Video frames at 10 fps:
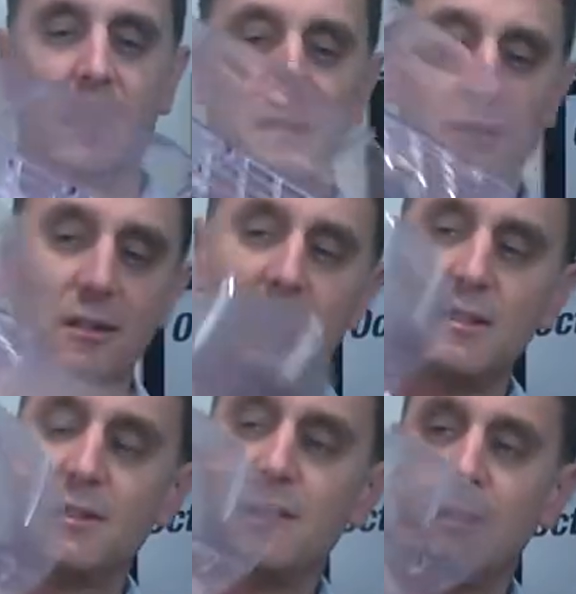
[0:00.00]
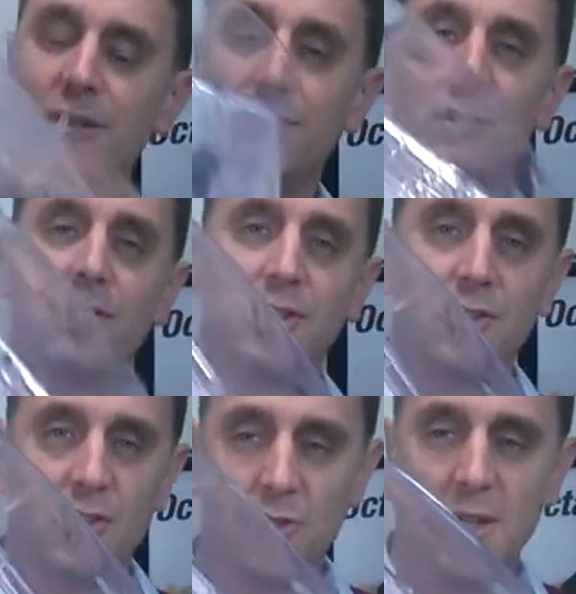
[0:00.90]
So there's the lid of the
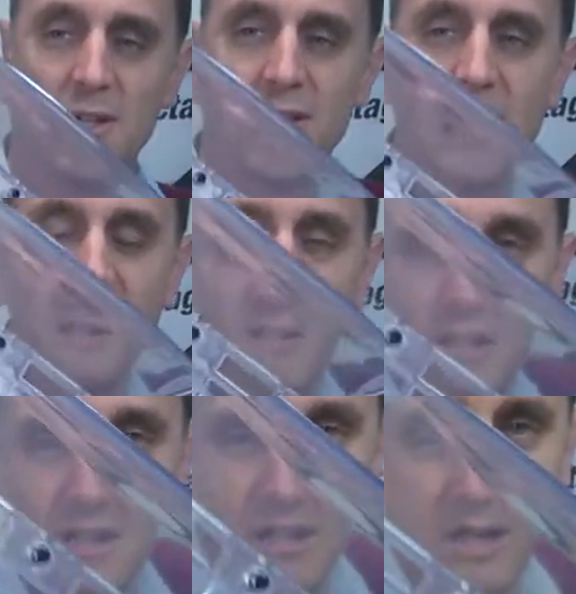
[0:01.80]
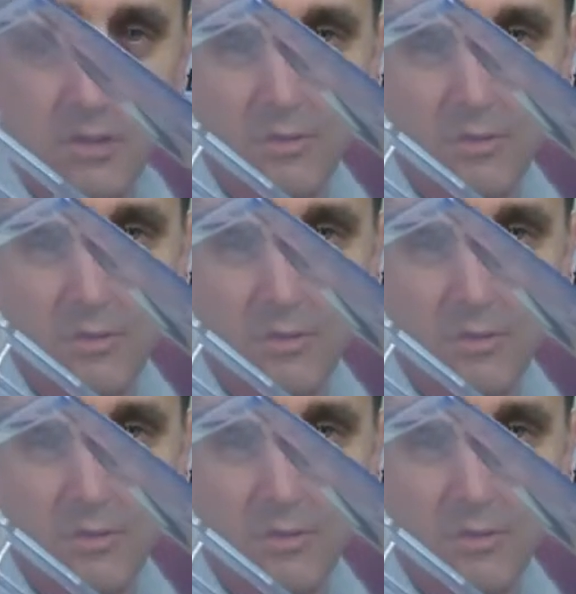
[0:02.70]
Octagon 20, and you'll